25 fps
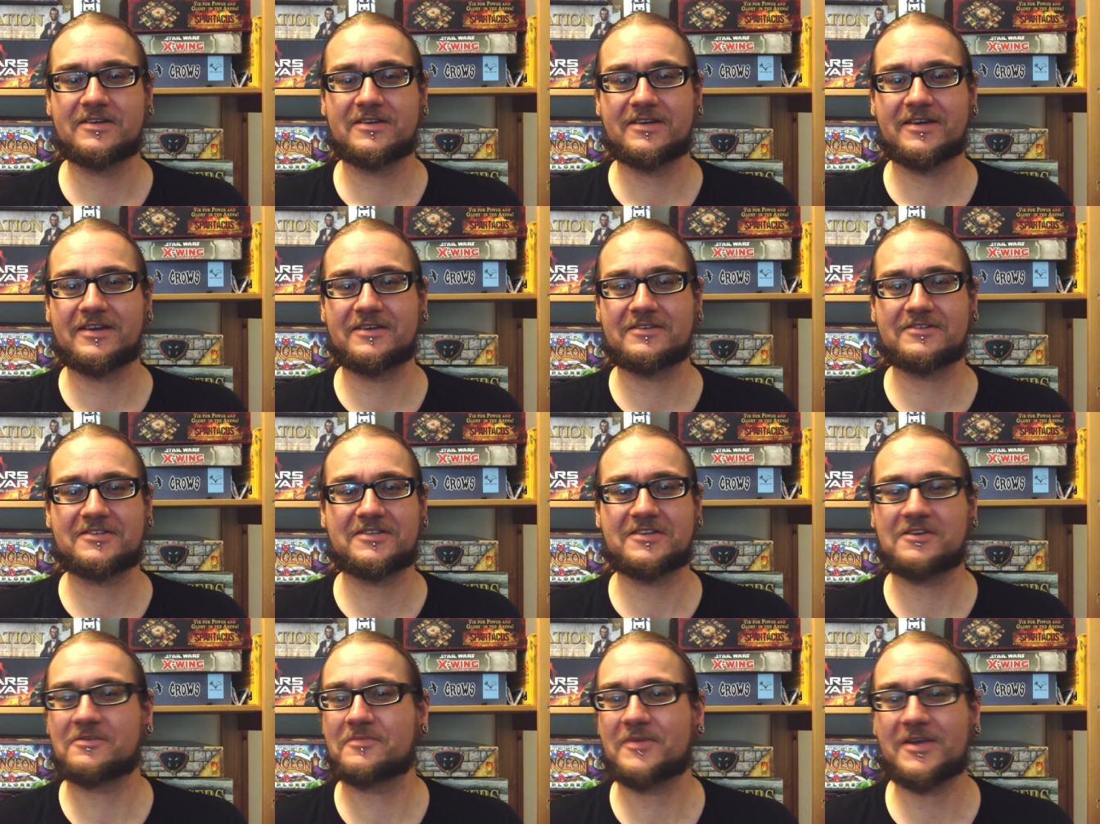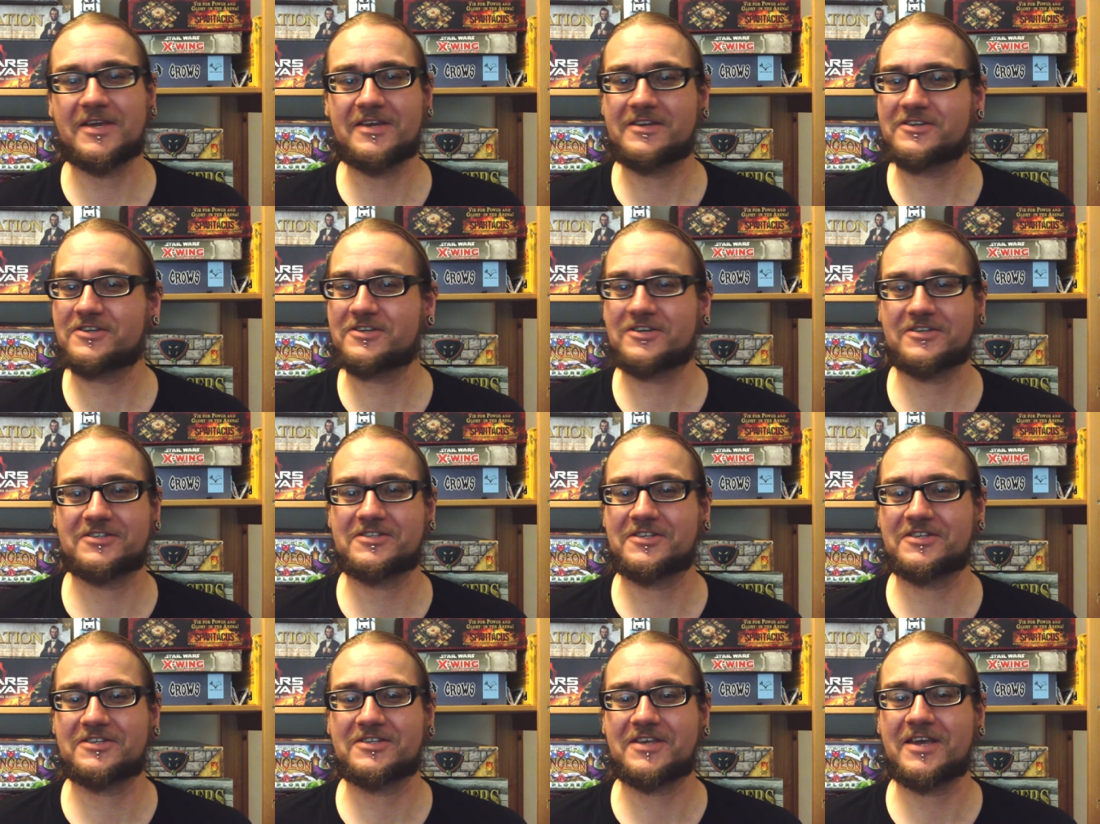it'll still be
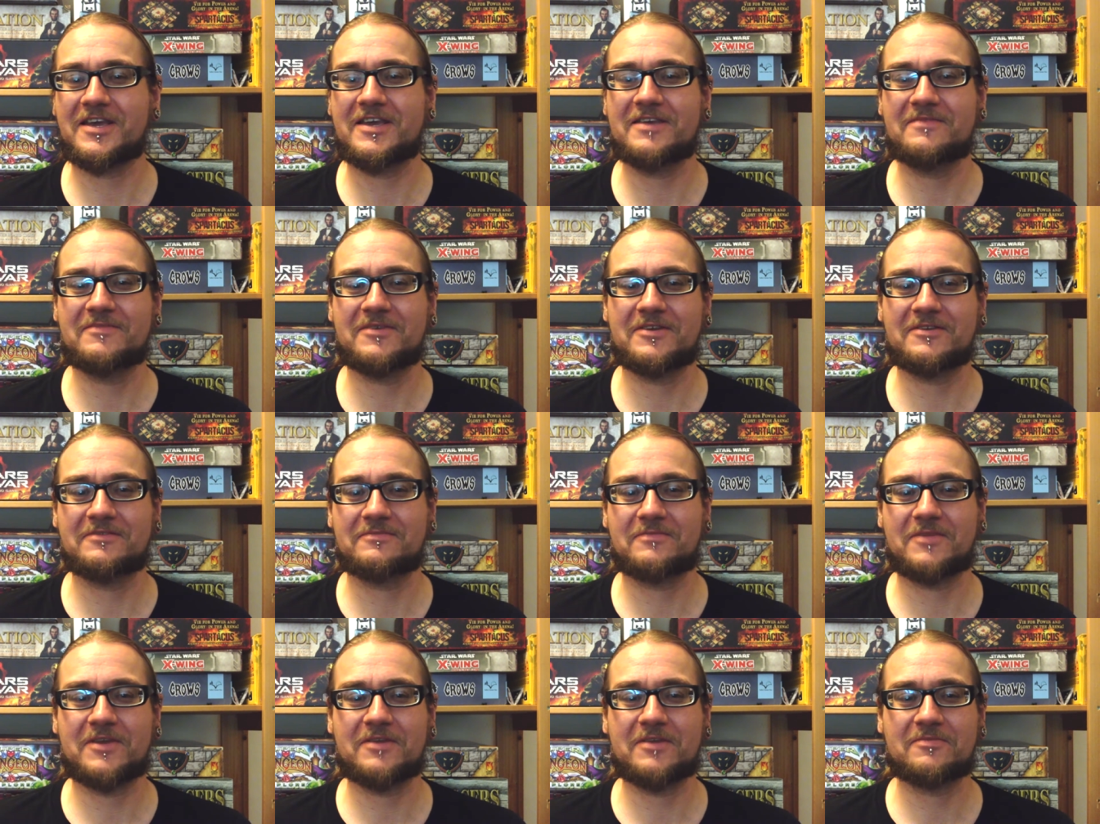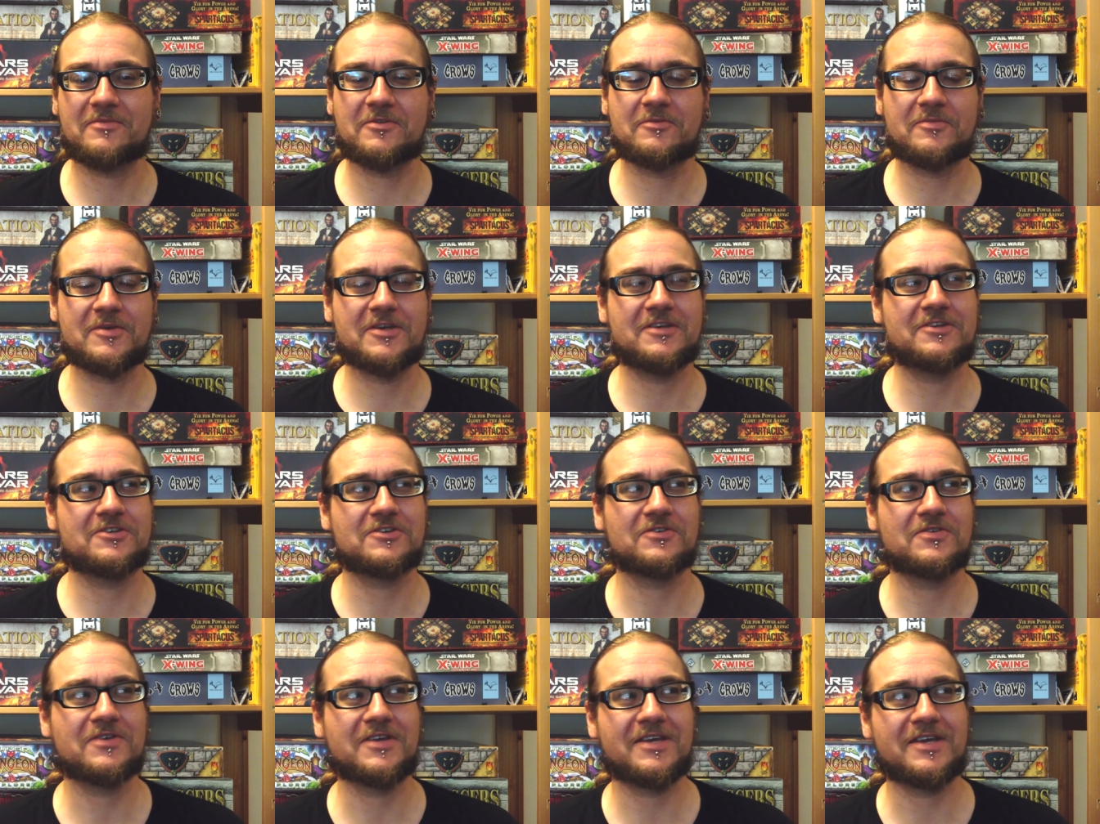just the same and people will be
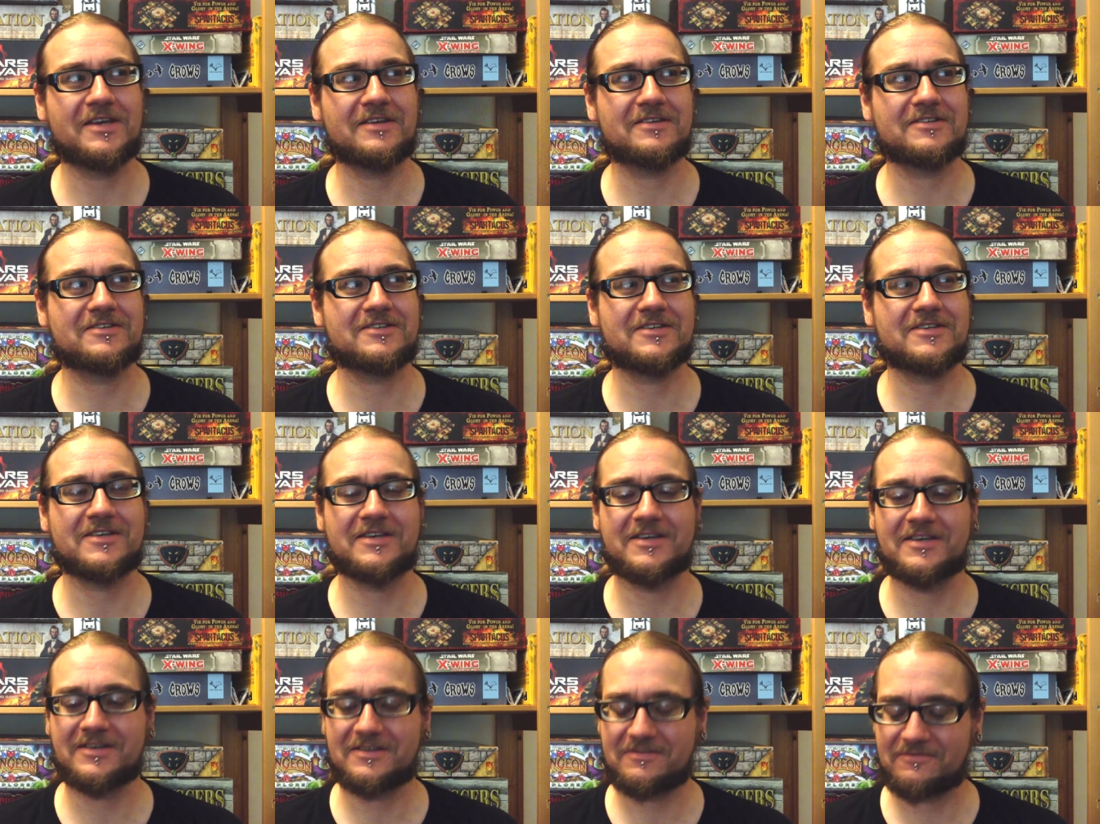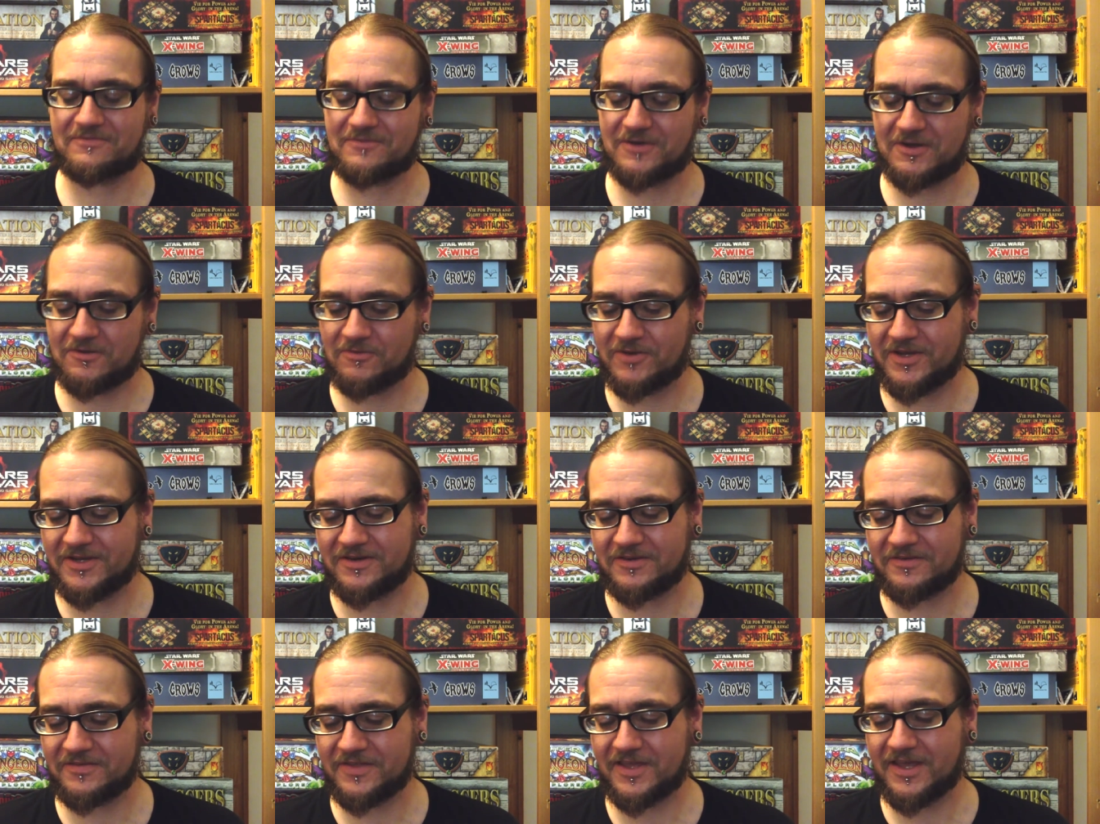enjoying it uh, while
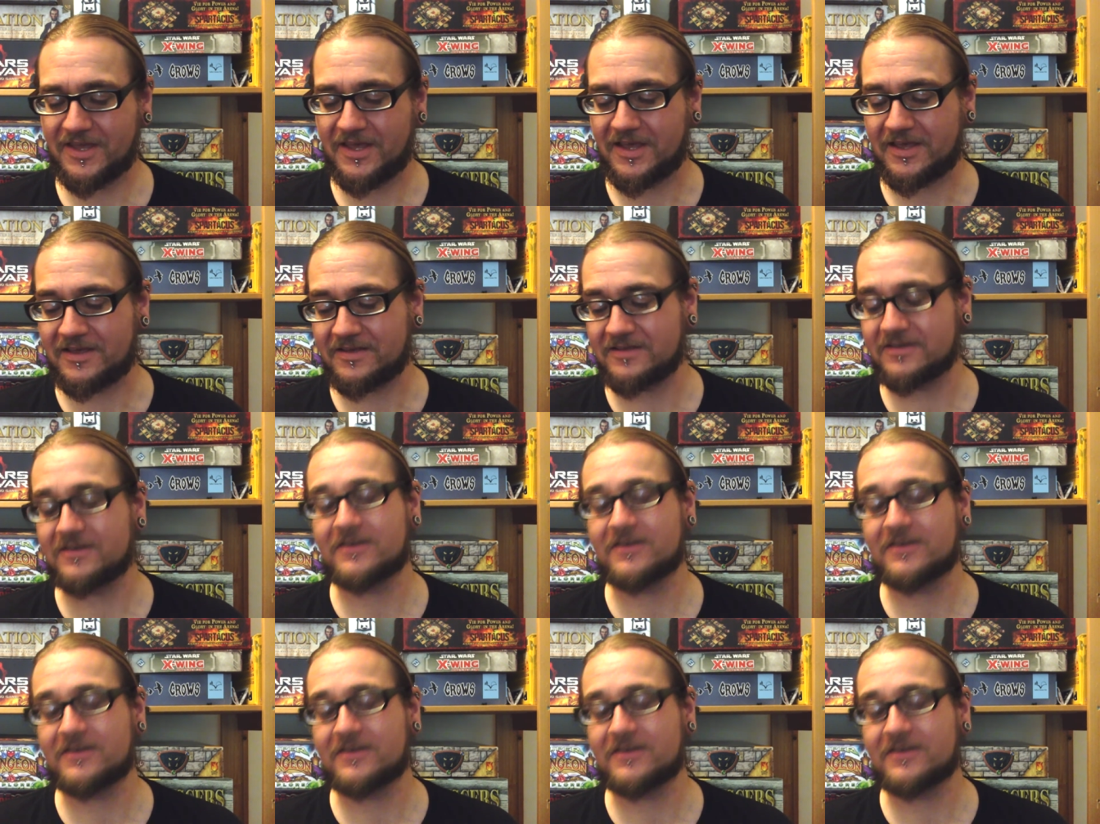we're not there.